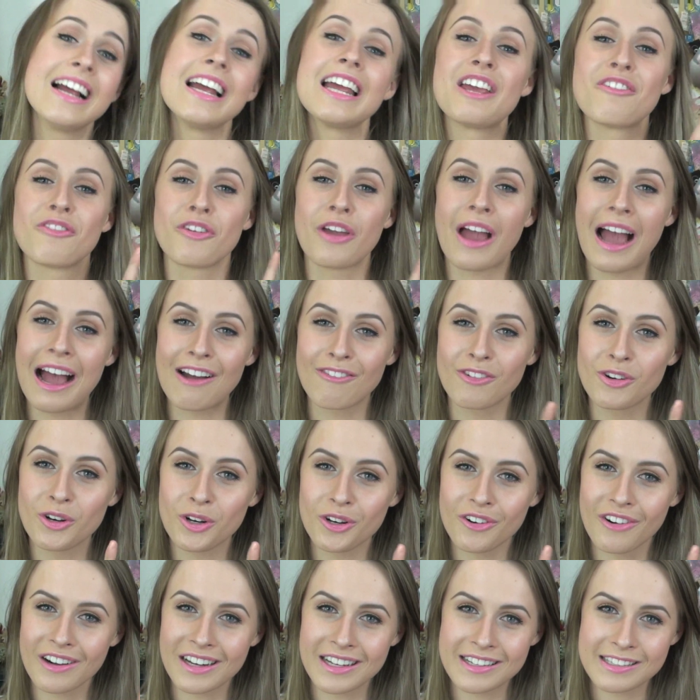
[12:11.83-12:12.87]
if you haven't
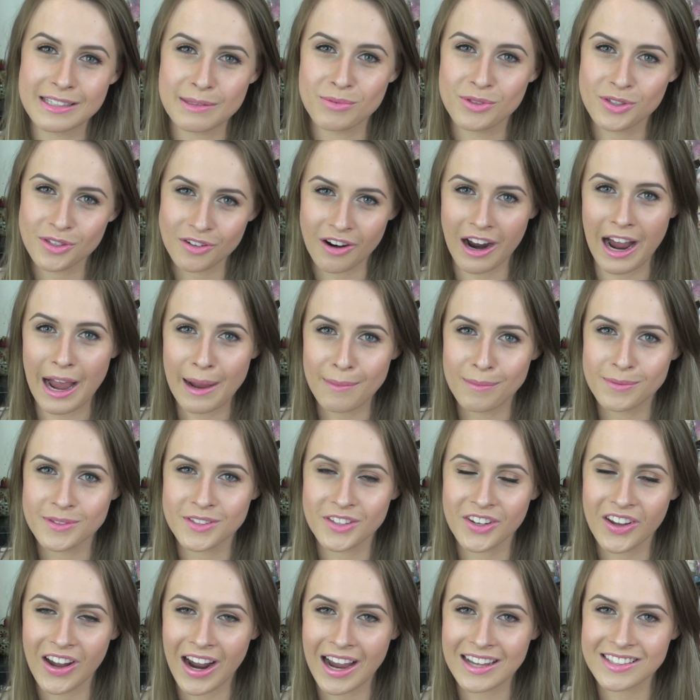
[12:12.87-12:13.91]
already subscribed,
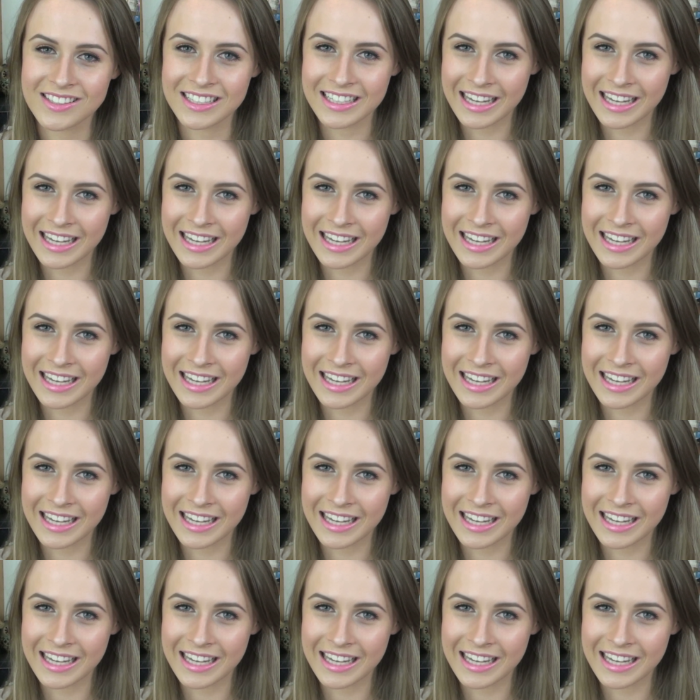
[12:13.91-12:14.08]
so you guys